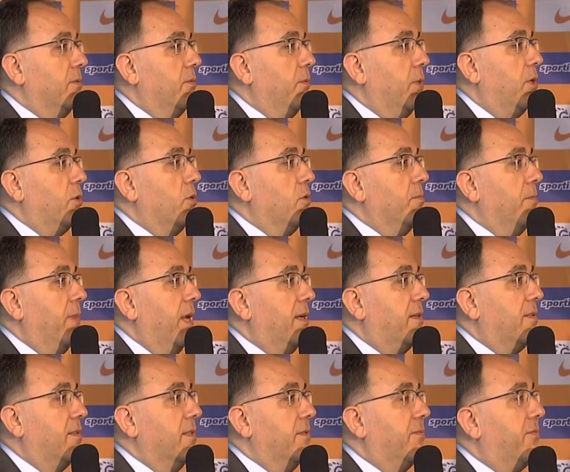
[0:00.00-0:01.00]
we couldn't
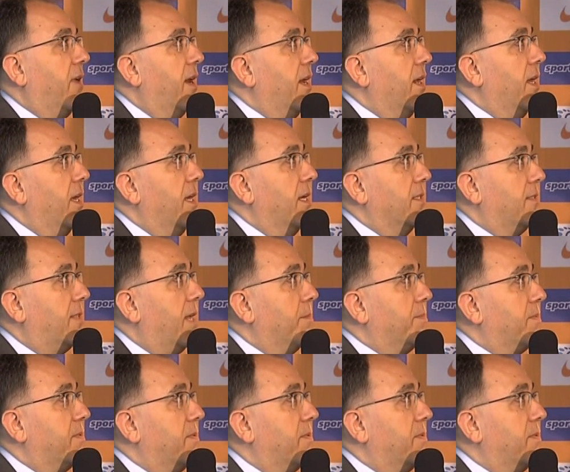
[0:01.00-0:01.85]
make the top